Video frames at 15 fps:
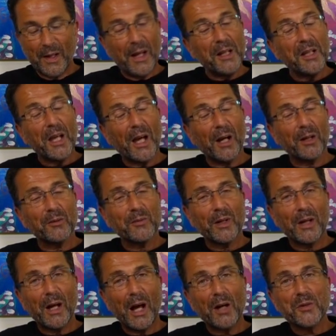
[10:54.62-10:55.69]
Anyhow,
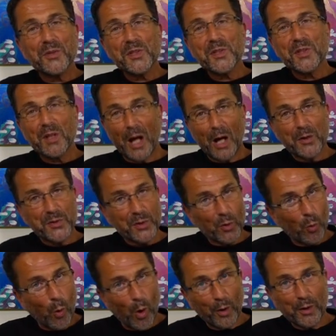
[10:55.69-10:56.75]
how's this? How's the
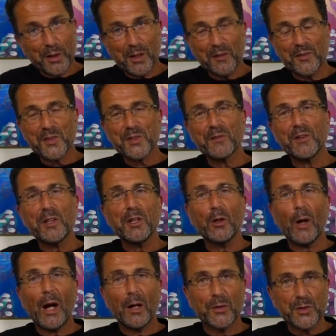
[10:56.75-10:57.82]
quality of this
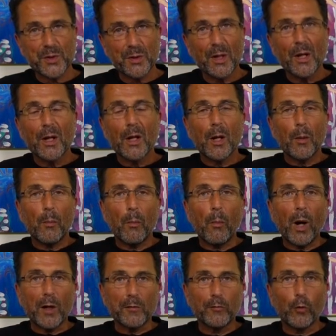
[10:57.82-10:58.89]
video? How's
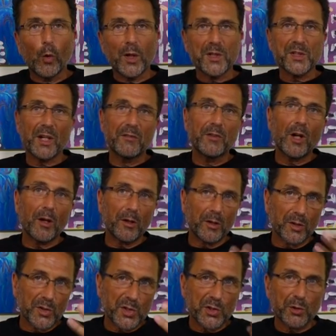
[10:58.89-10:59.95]
my voice? I've got
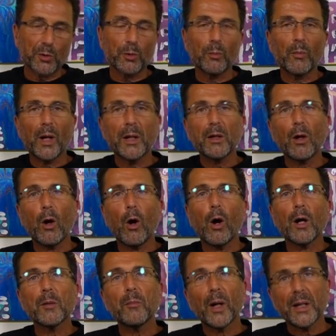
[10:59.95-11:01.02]
an external mic
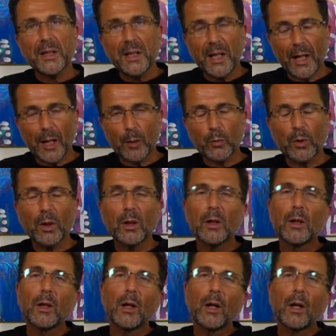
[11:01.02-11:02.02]
on my camera,